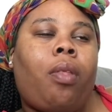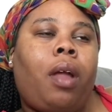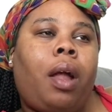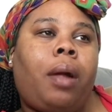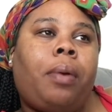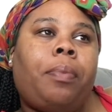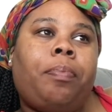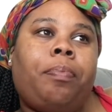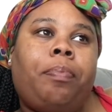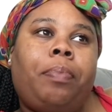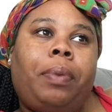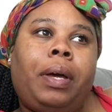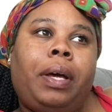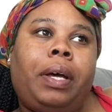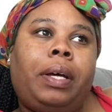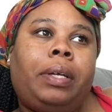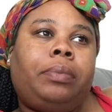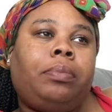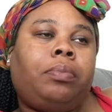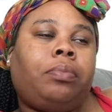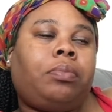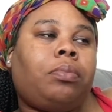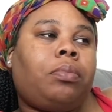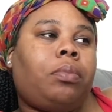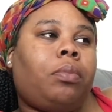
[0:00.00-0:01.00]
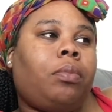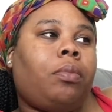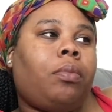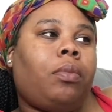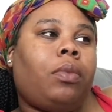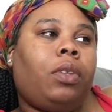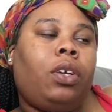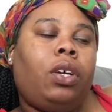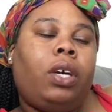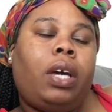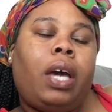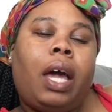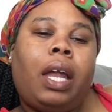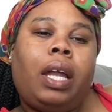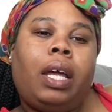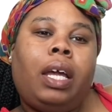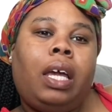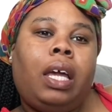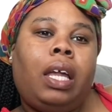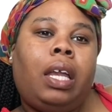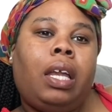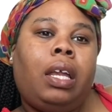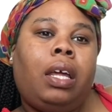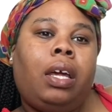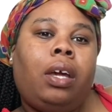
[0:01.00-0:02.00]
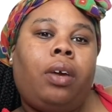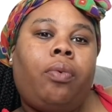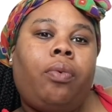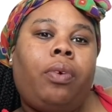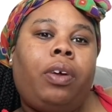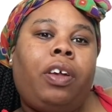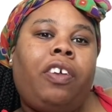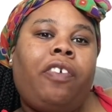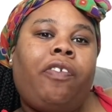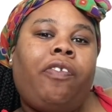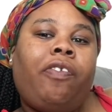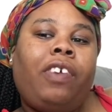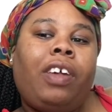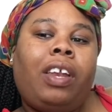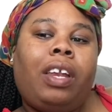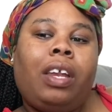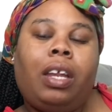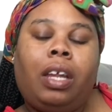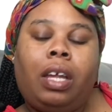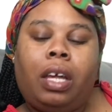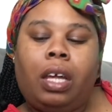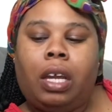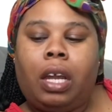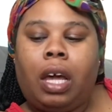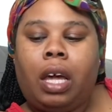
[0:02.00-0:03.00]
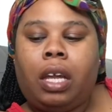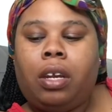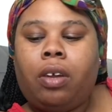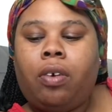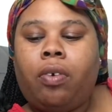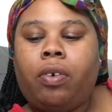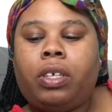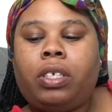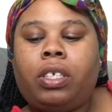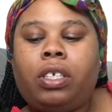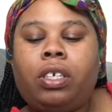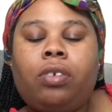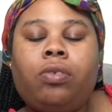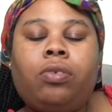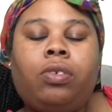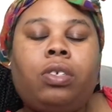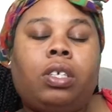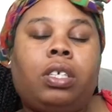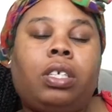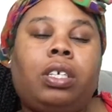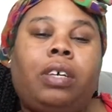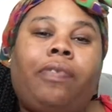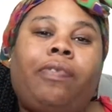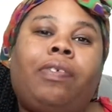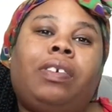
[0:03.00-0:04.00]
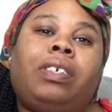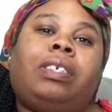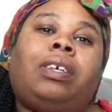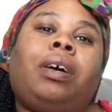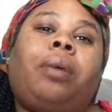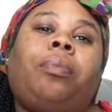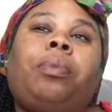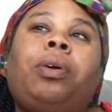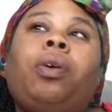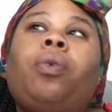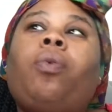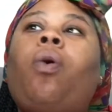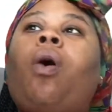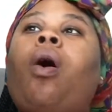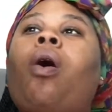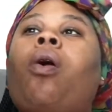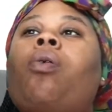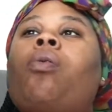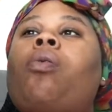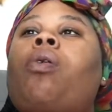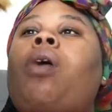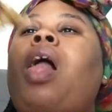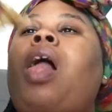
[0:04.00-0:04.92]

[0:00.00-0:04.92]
but you got to get it in where you fit it in. Ain't no excuses if it's something you want.